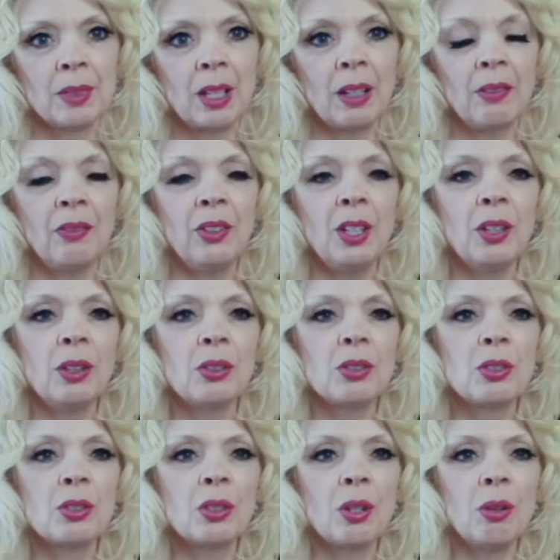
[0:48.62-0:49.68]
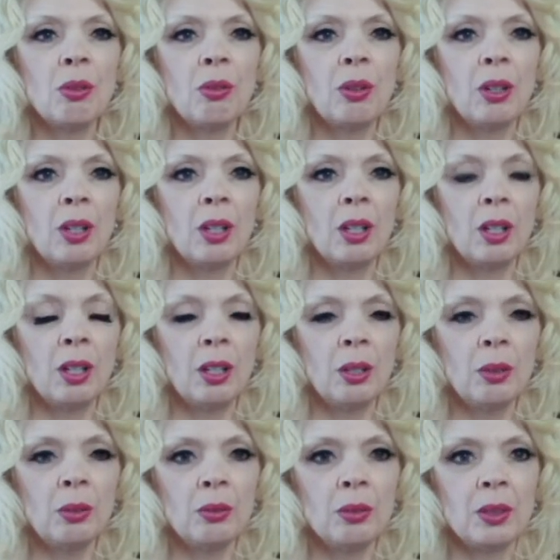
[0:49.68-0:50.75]
I feel so
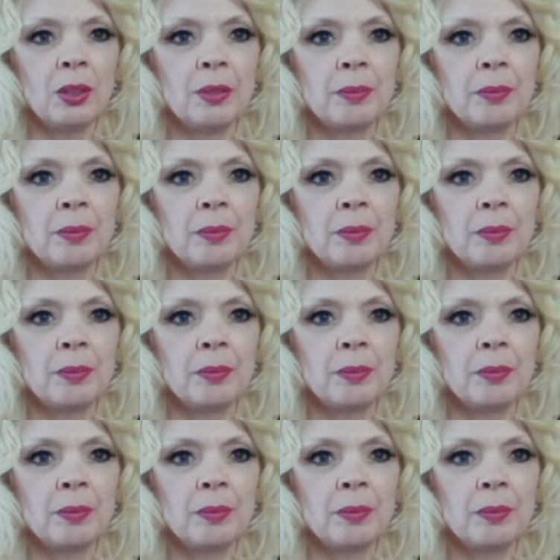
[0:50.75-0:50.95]
alone.